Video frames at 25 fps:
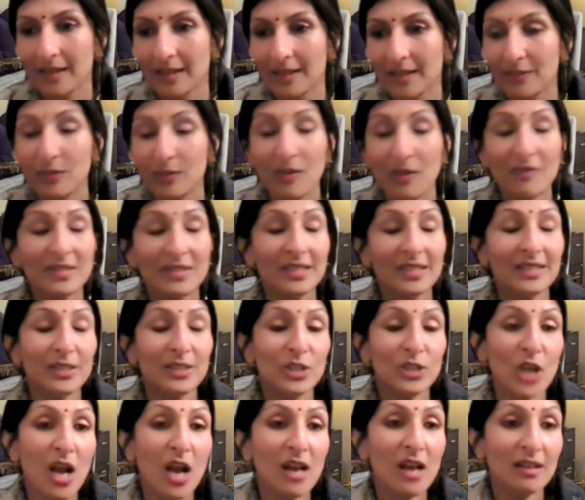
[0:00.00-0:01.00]
If you've ever seen a
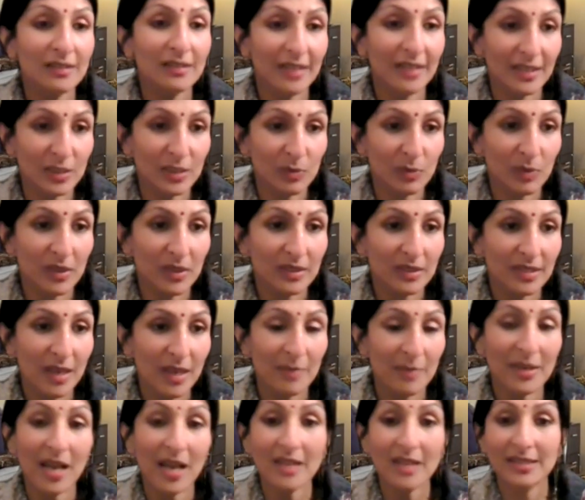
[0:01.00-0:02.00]
child get a splinter, I
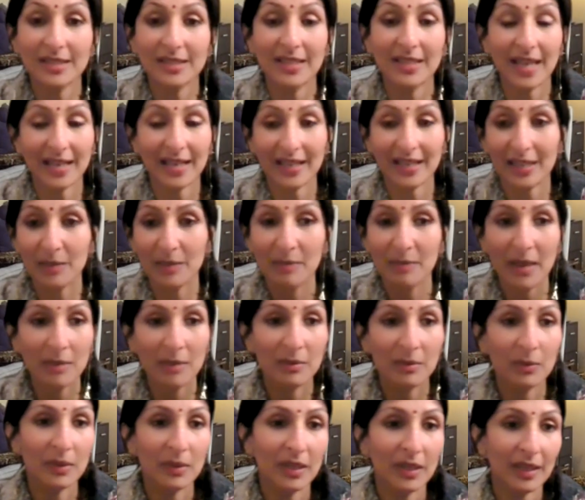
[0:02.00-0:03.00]
mean, I still act like a
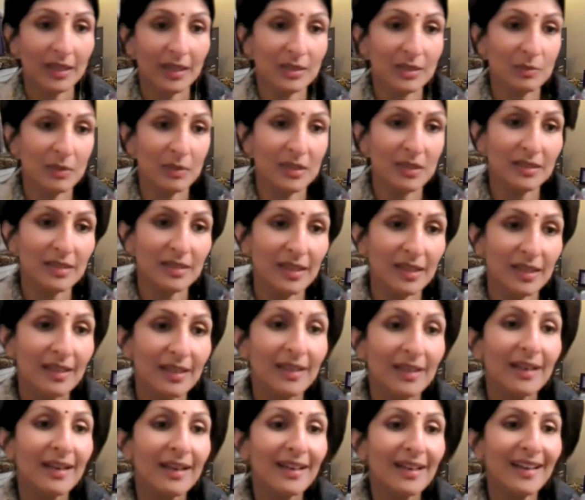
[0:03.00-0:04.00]
baby when I get a splinter.
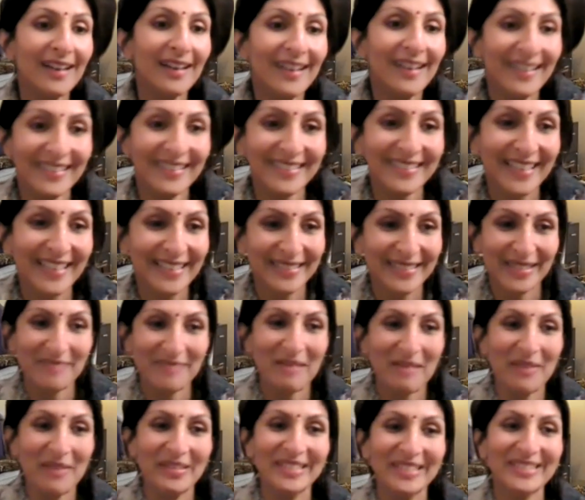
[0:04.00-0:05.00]
It's like
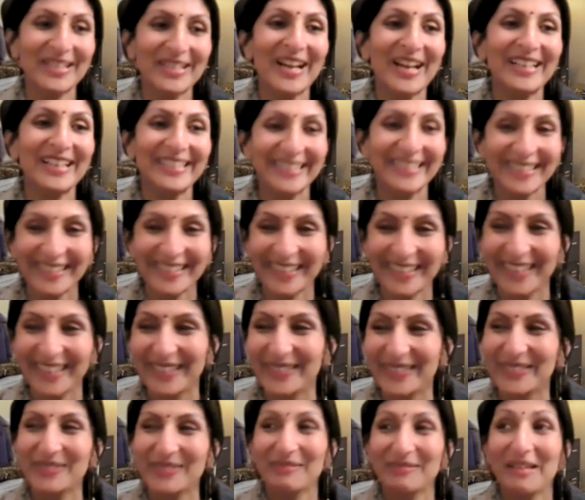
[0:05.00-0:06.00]
somehow this tiny little thing
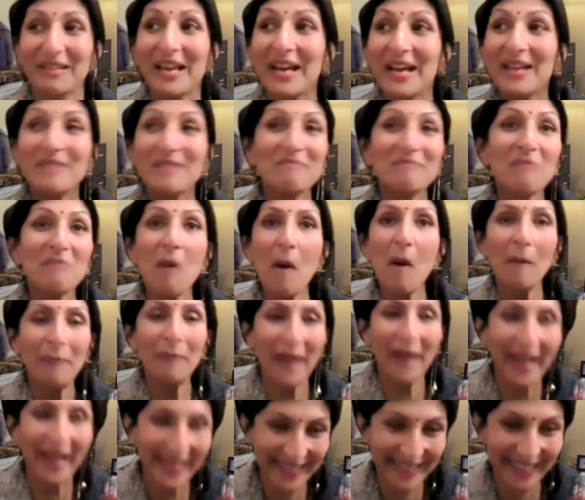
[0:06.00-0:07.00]
caused me more
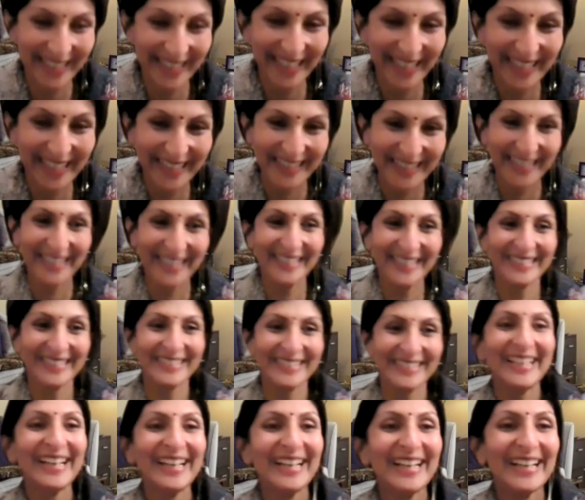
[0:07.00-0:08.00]
pain than anything else.
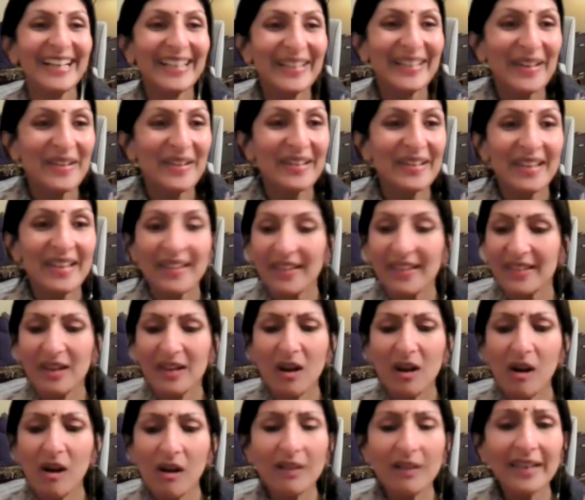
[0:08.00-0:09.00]
You know, like,
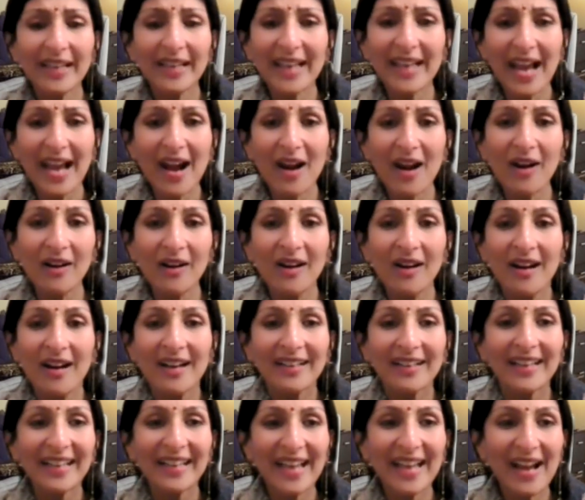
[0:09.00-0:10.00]
oh, get it out,
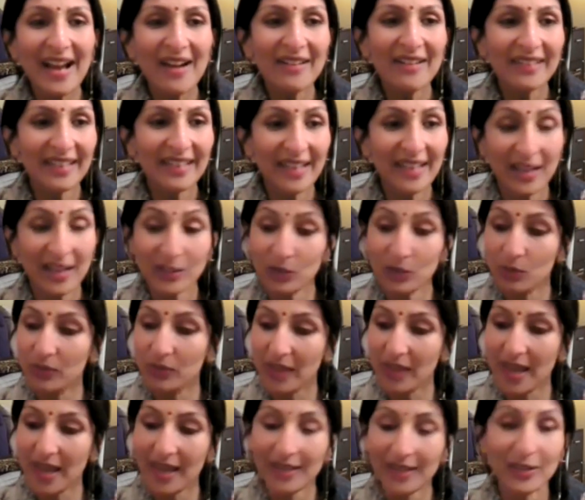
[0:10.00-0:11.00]
get it out, get it out. And you're
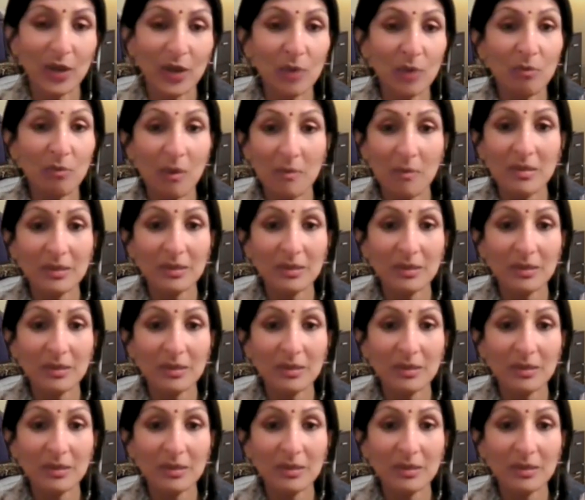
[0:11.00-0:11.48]
there, you know, but